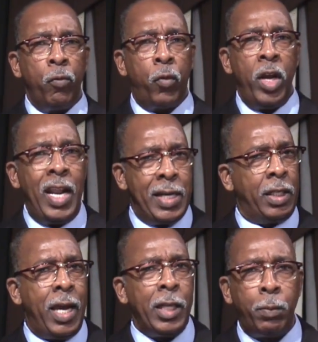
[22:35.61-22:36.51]
Friend, I had to
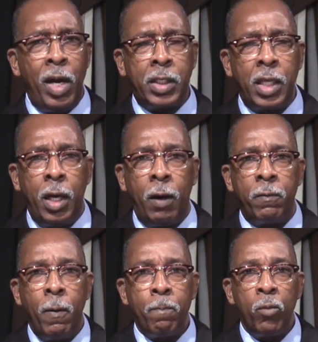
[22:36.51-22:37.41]
catch myself.
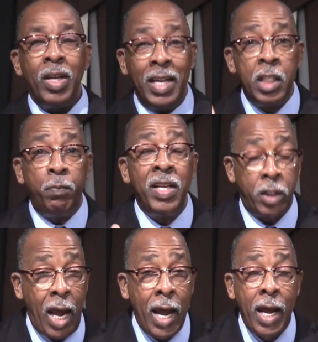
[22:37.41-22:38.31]
It's been
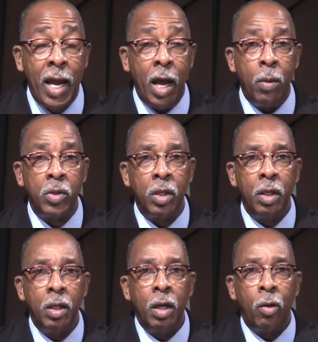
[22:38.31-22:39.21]
times
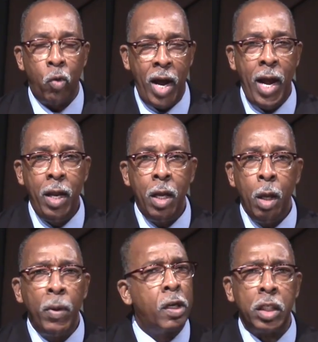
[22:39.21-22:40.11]
right?
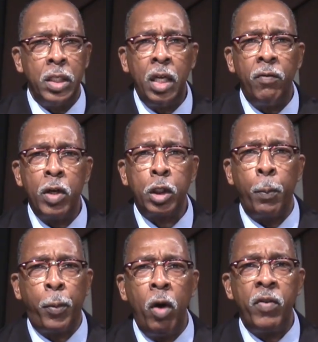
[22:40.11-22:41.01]
Because none of us are
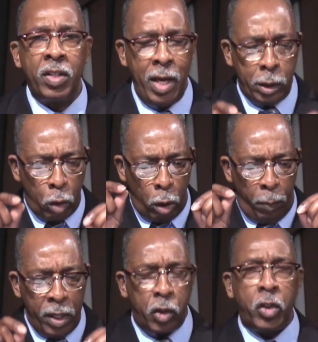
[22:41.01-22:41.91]
perfect. There's going to
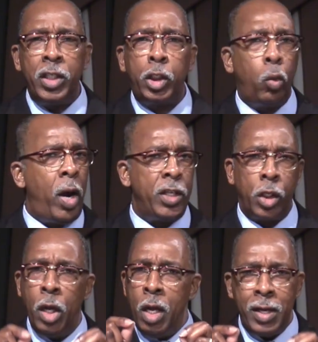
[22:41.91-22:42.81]
be a
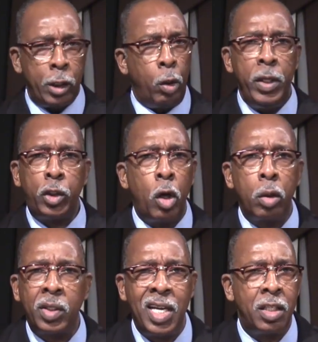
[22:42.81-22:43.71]
situation, there's going to be
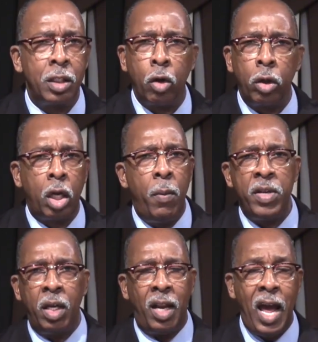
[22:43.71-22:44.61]
circumstances that's going to come
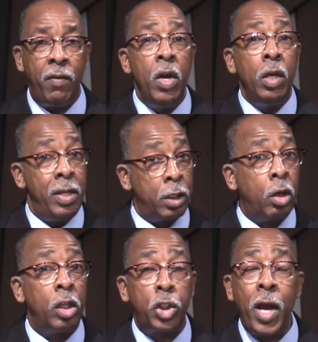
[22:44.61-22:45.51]
in your life that's
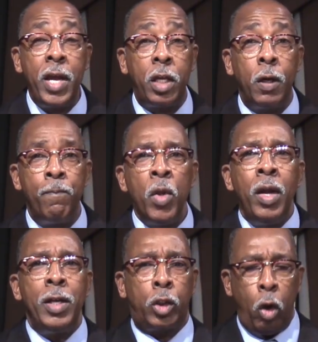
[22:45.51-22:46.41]
going to shake you.
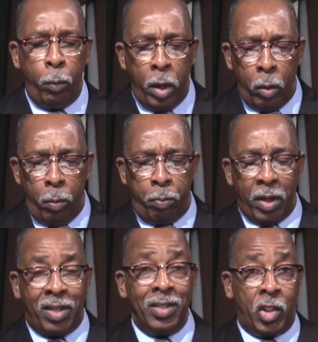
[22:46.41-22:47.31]
And so, but
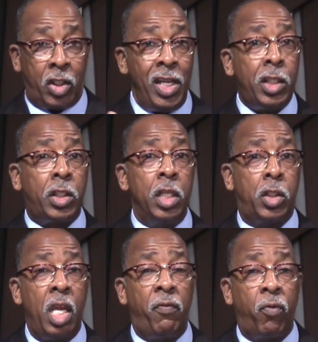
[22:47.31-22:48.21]
but
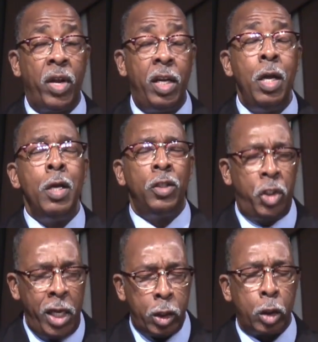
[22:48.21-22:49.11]
consistency, friend,
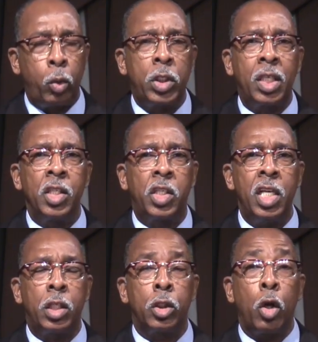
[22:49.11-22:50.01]
Jesus was
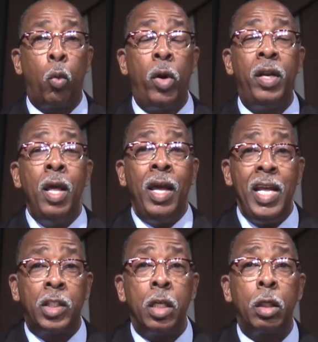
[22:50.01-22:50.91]
consistent. So when
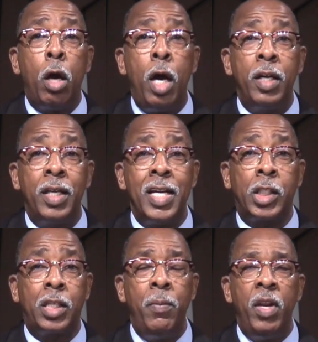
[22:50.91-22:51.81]
he's in the Garden of
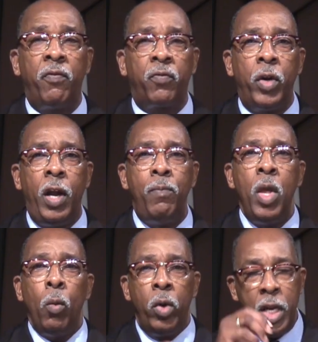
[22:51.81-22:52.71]
Gethsemane, friend,
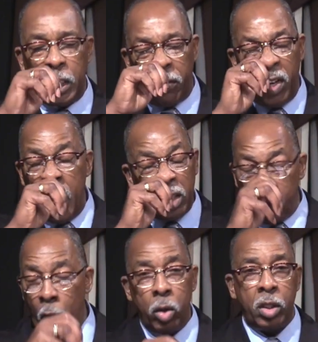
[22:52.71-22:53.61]
when his flesh
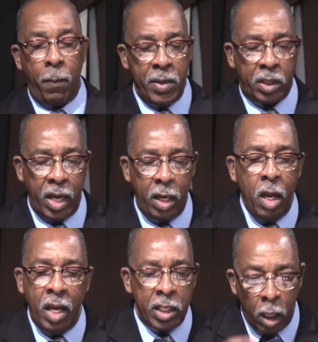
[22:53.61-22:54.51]
rose up and said,
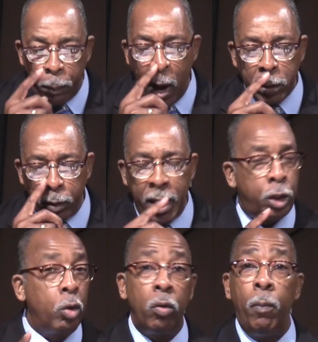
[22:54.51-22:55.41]
Is it possible that
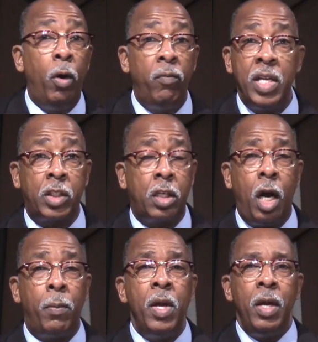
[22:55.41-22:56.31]
you can remove this
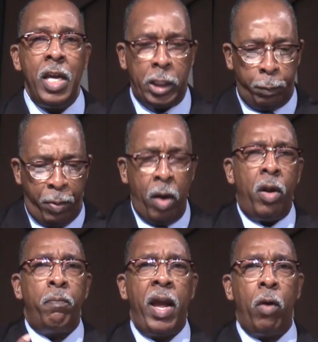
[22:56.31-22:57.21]
cup? His
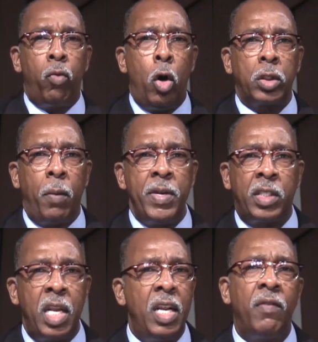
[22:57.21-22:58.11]
spirit man rose up and
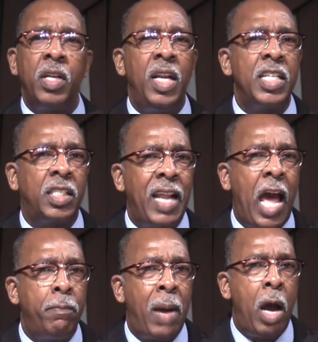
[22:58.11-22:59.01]
said, Nevertheless,
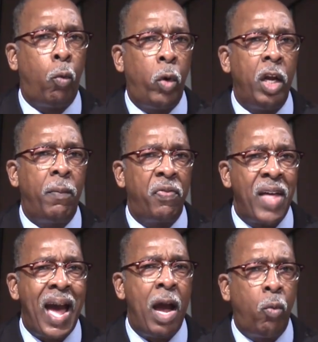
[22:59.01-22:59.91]
not my will, but
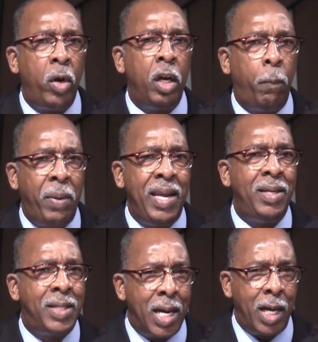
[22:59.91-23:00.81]
thy will be
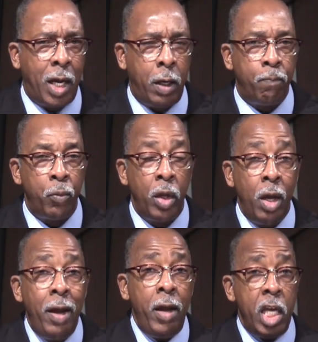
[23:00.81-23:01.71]
done.
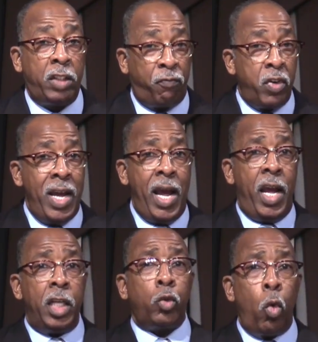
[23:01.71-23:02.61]
His flesh